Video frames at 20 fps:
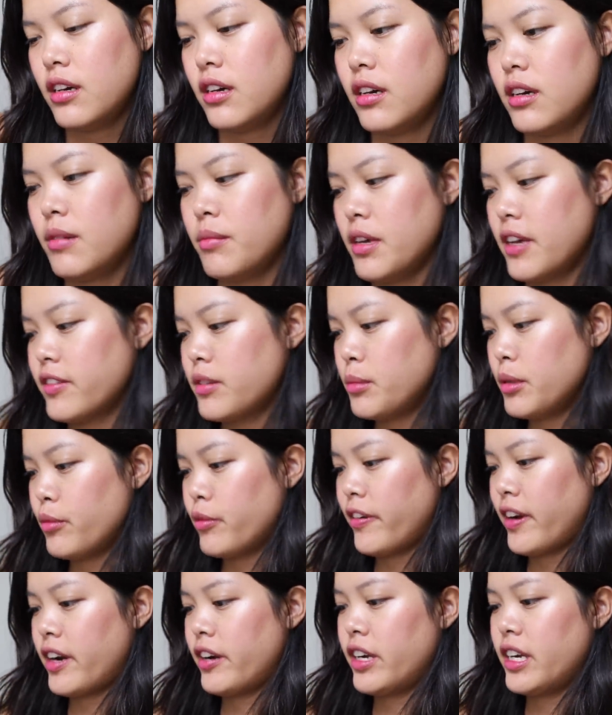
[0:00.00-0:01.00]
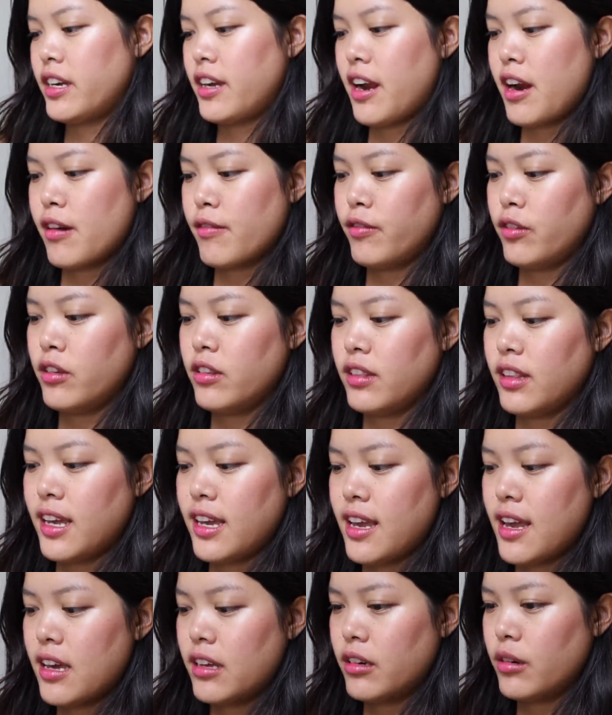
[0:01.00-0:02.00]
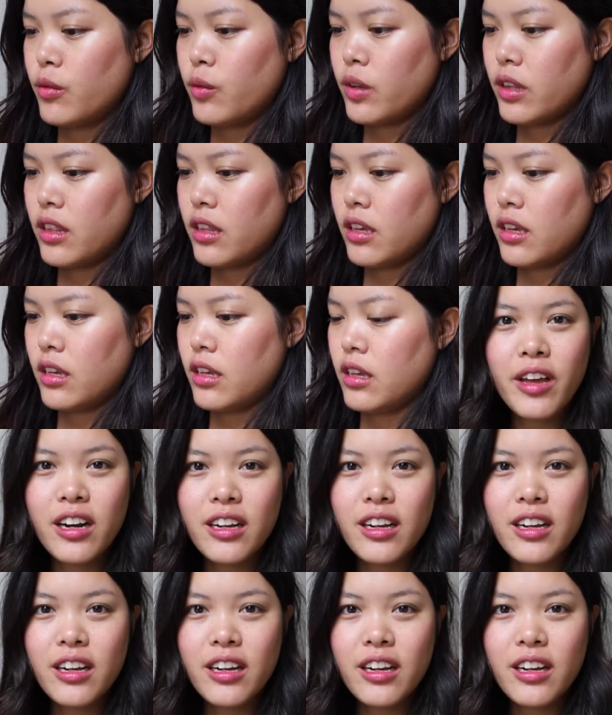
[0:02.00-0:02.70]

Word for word: um, I have to be very careful and light-handed with it.